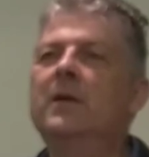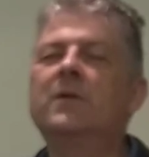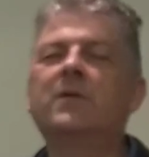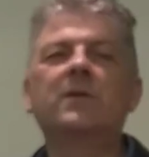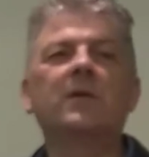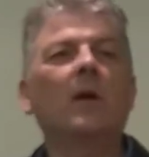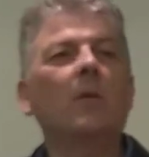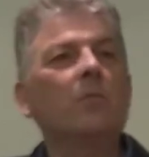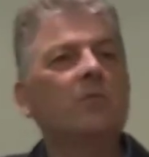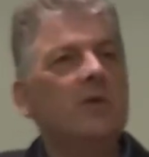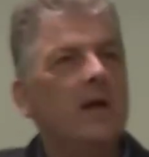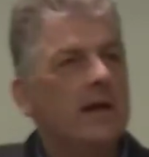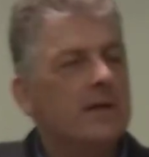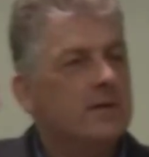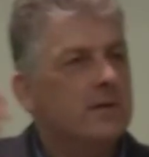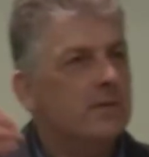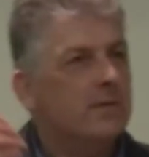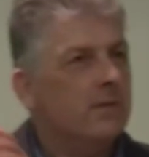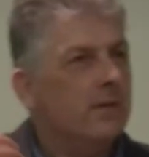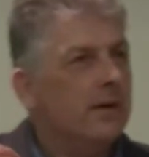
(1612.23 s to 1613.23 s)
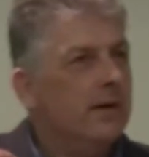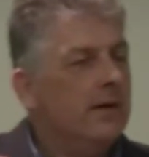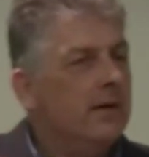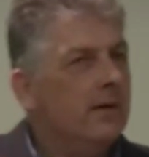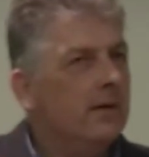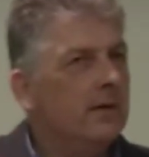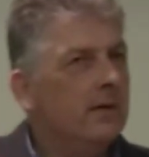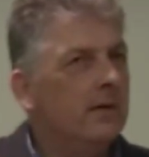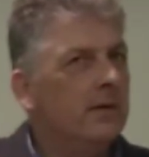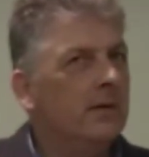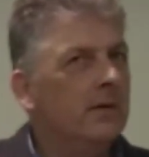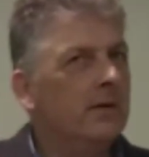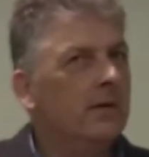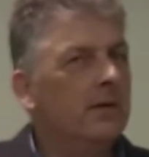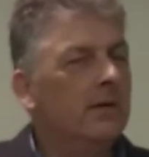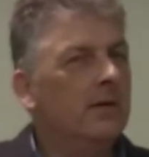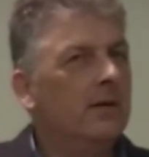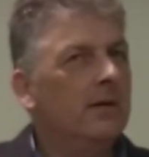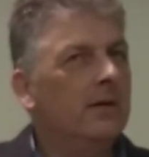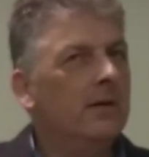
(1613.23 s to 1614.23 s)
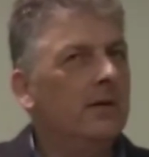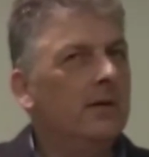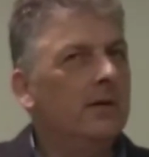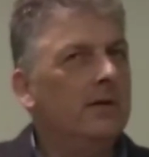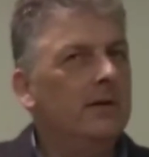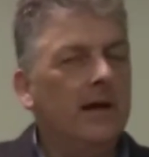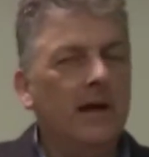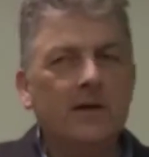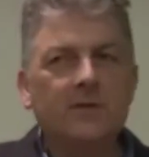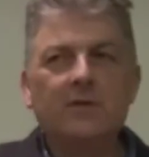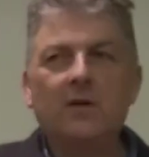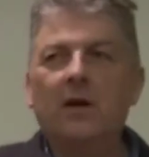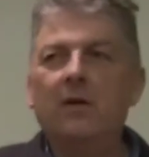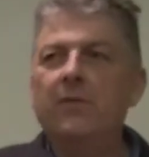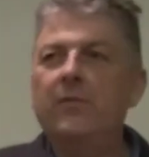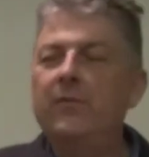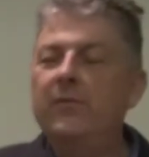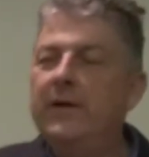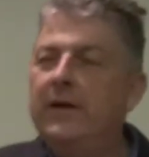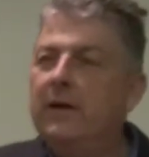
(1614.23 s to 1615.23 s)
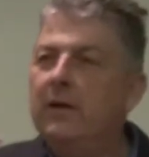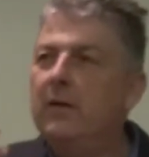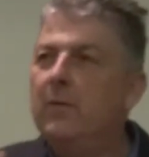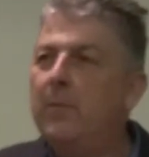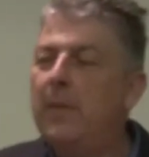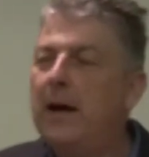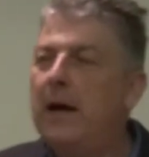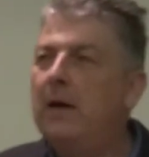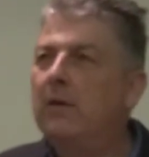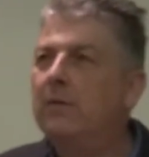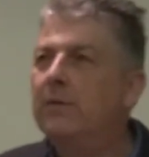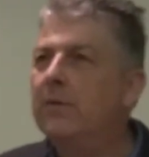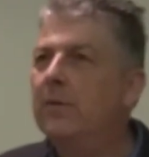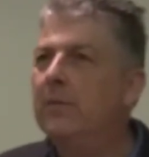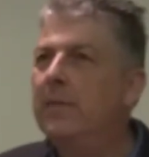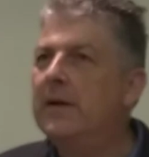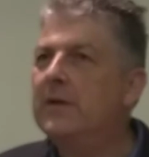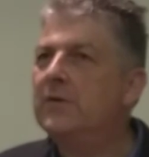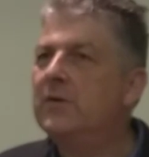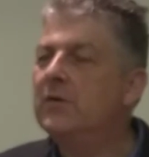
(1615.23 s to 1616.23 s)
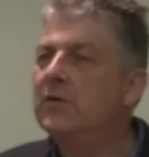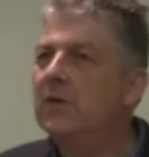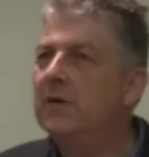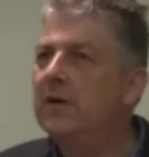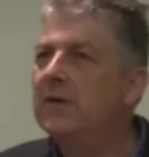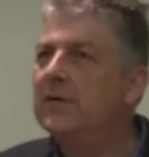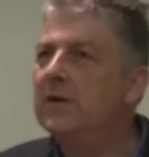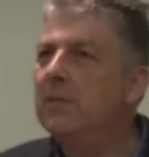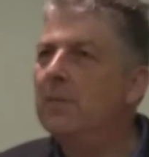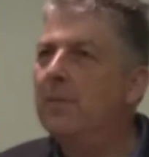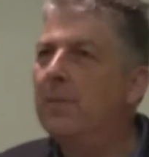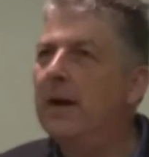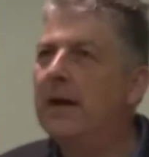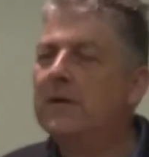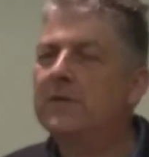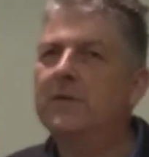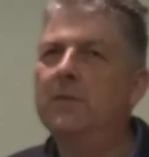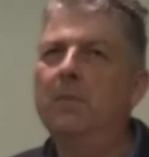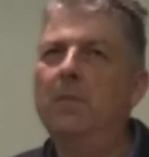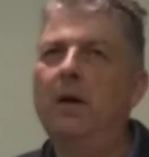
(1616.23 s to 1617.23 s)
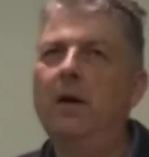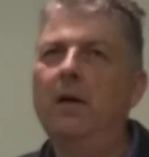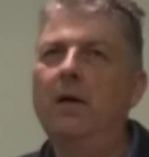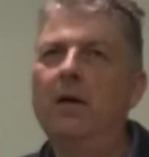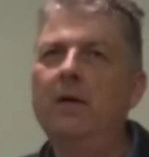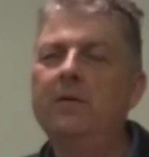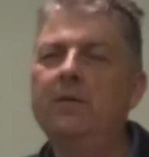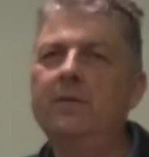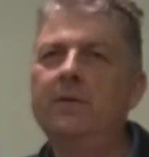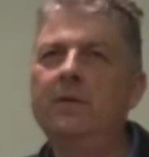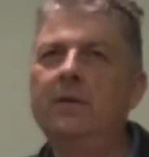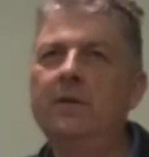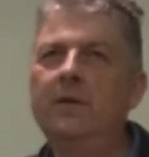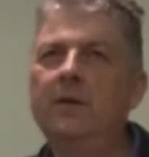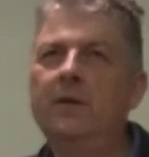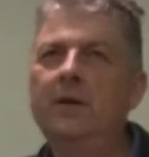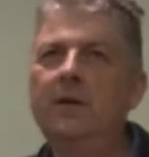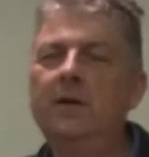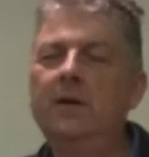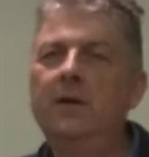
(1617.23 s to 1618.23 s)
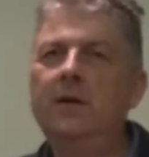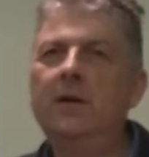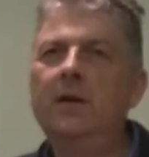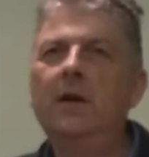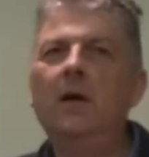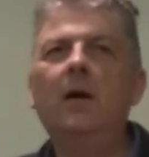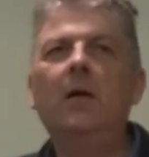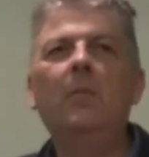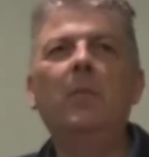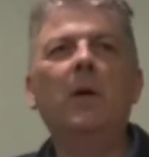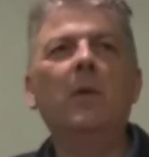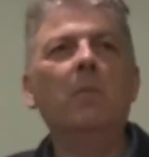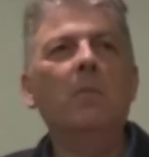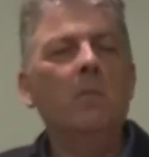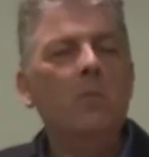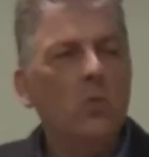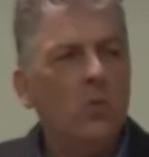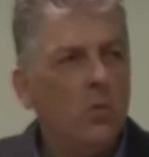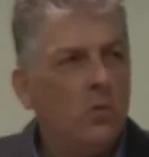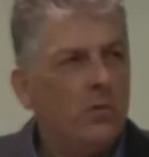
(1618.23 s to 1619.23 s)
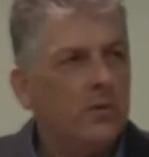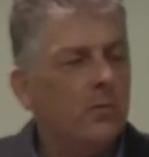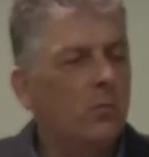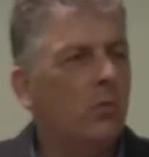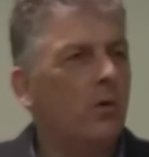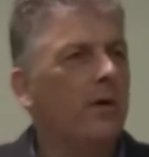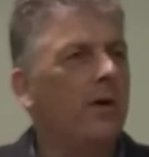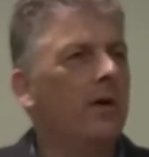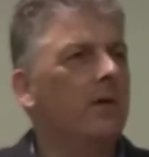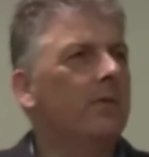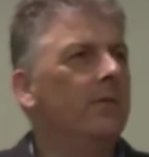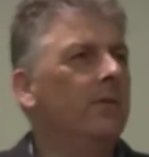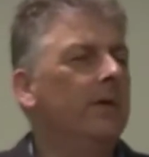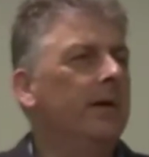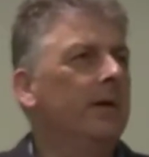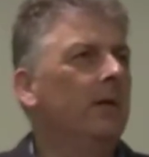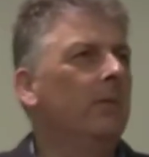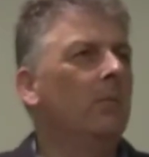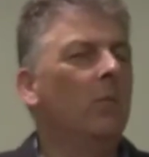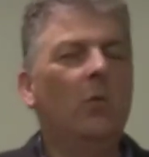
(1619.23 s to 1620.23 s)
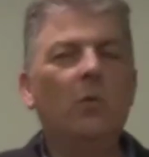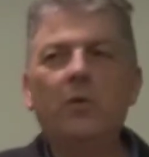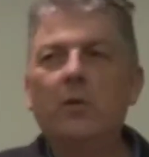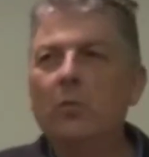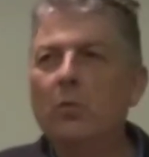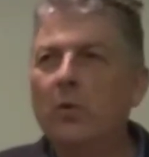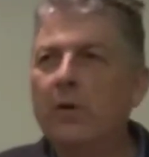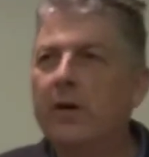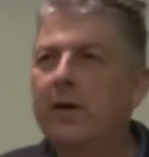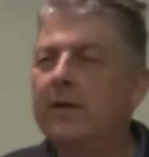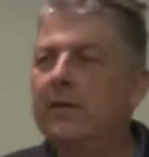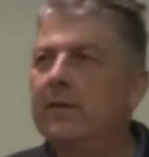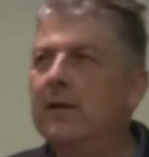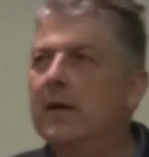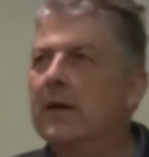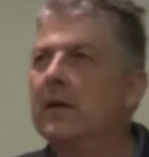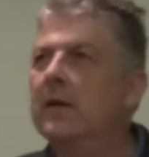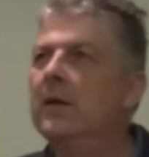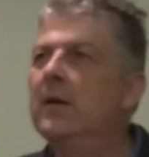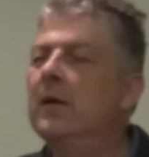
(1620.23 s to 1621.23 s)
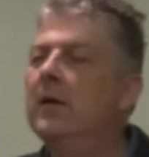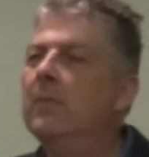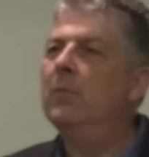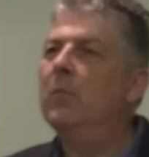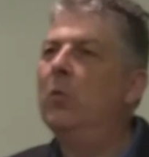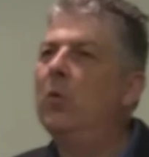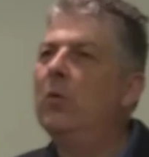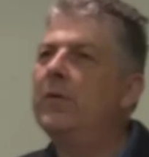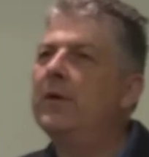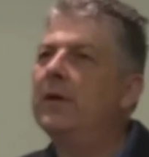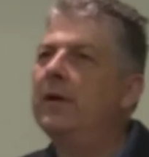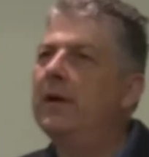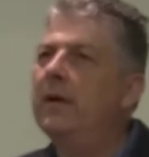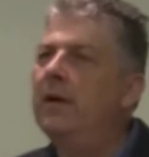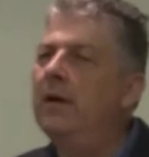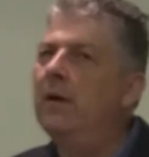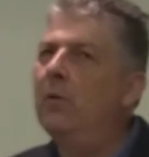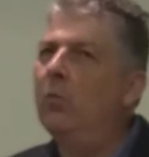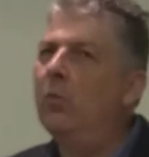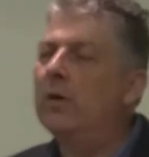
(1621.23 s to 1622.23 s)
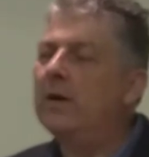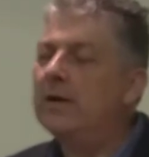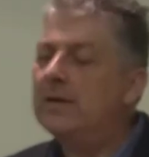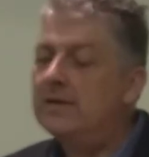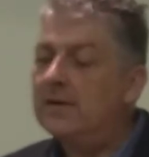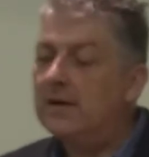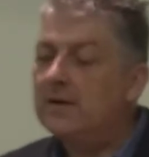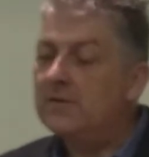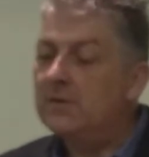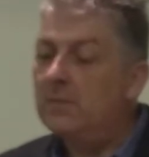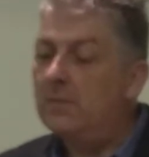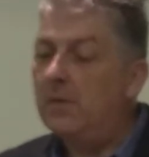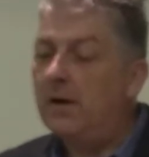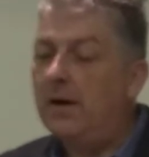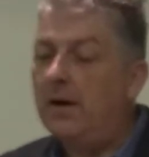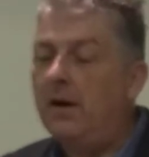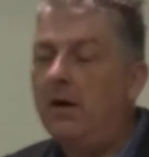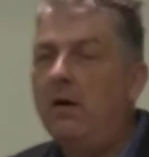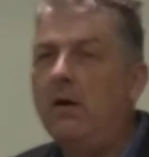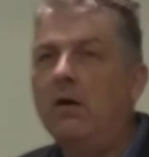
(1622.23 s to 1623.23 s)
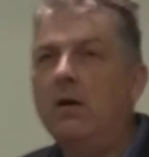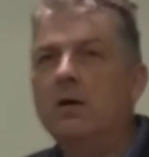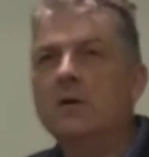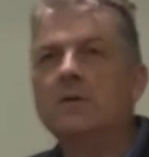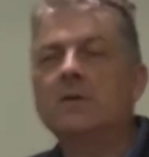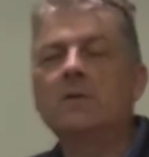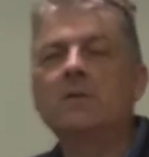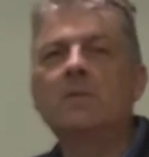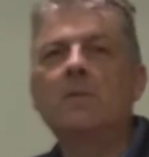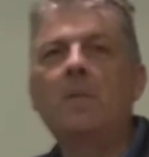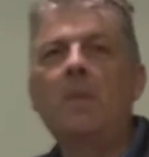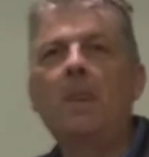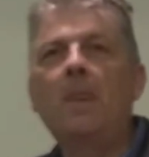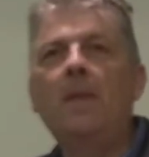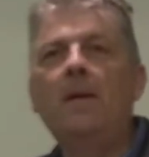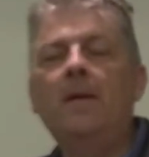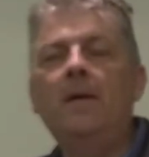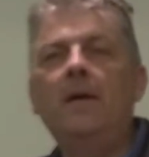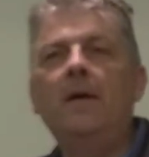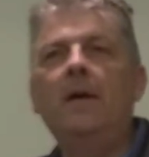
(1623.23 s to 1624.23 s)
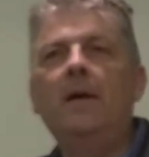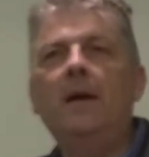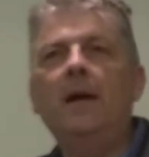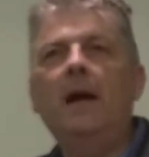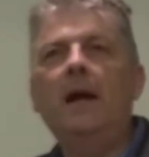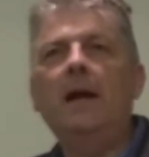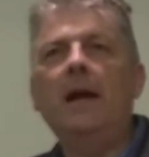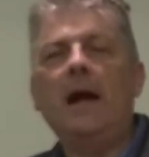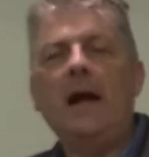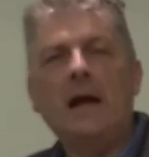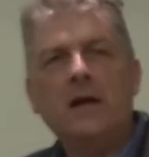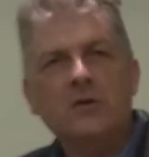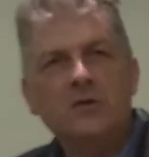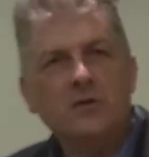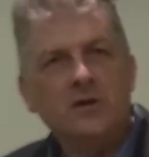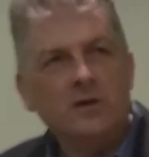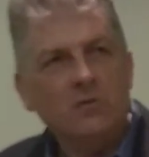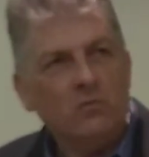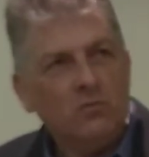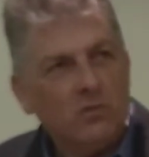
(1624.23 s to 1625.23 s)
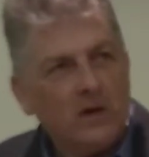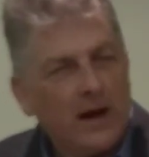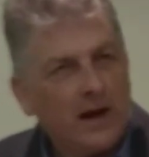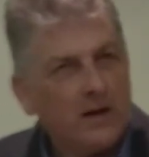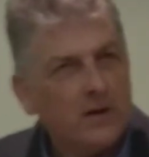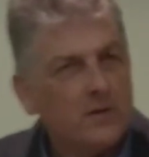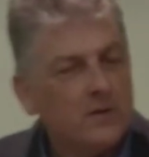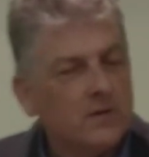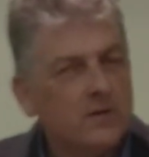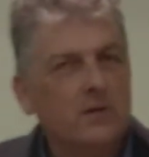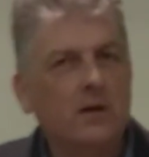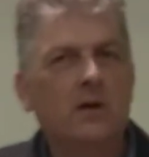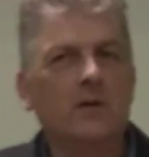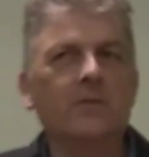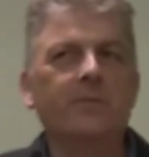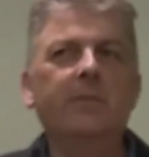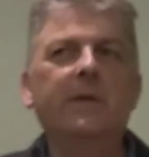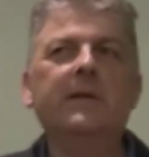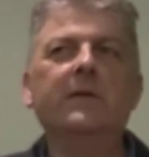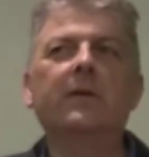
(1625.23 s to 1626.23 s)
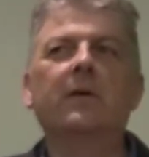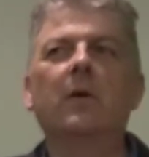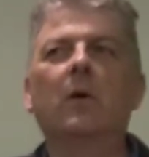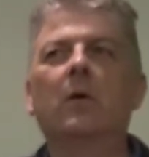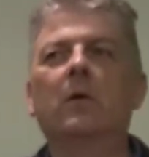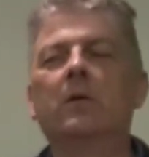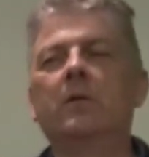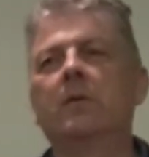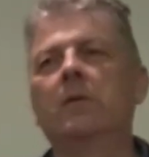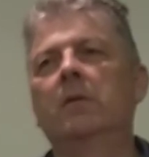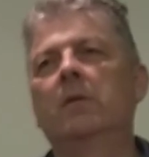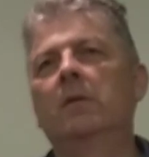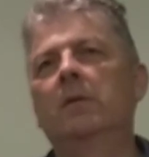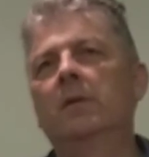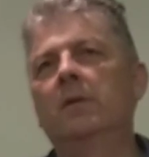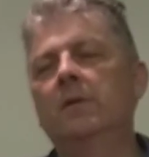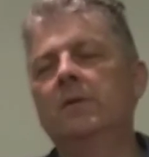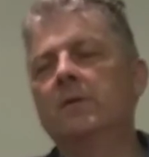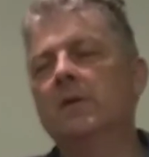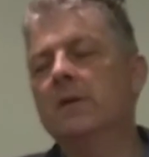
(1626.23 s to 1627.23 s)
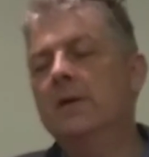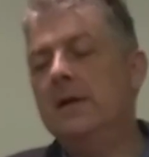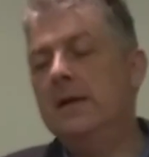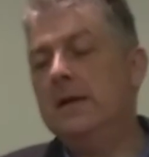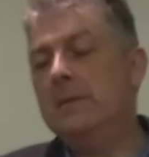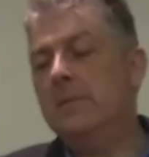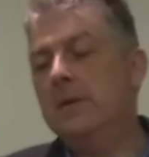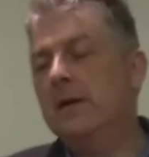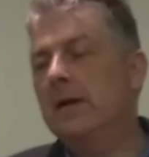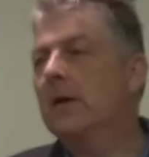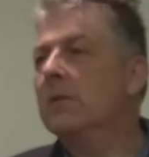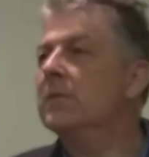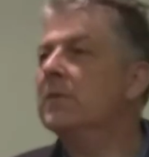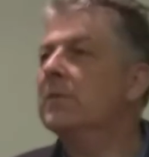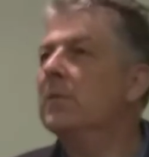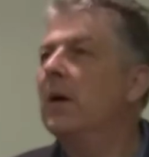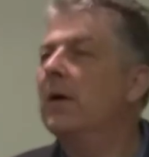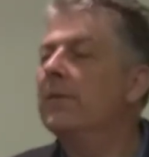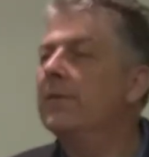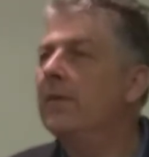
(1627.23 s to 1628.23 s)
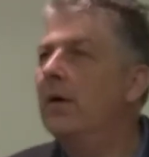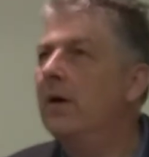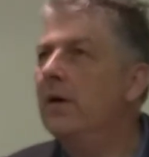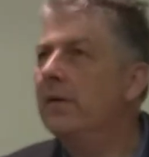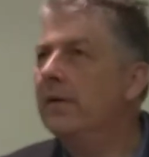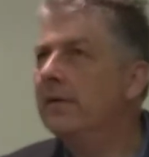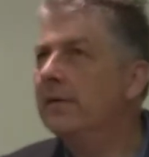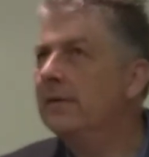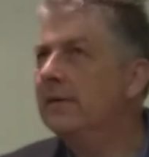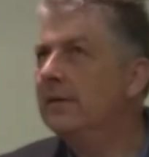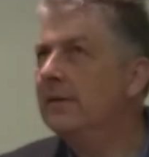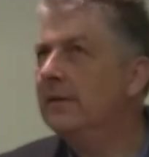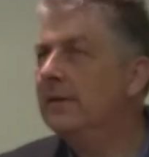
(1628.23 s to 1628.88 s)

Subjectively, yes, I feel the power of the message and its impact in my life. But more than what I feel, more than what I think, more than what it does in my heart, it actually reconciles me to God so that He becomes my Father.